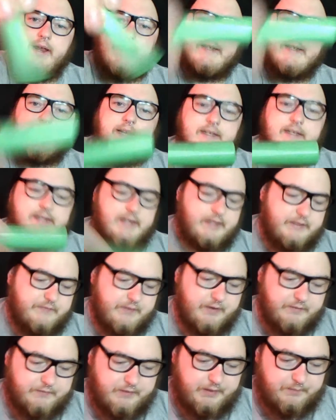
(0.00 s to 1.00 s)

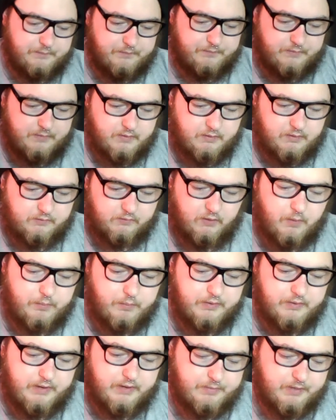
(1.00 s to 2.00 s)

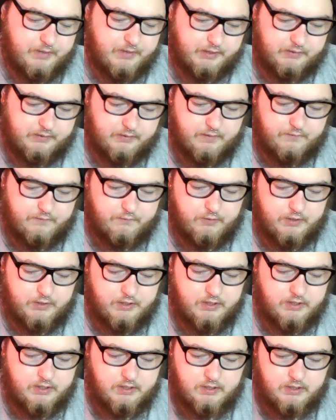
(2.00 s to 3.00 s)
118/650. So I'll put that back in there
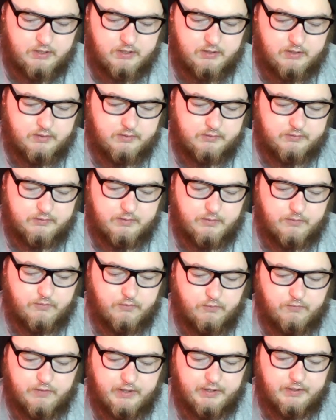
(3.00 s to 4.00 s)
for you.
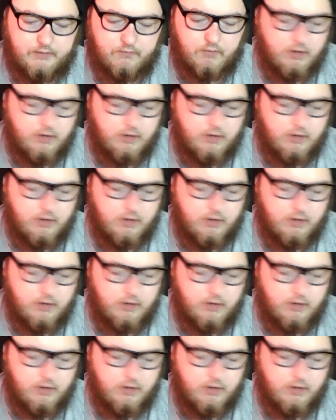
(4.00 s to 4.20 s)
So we're all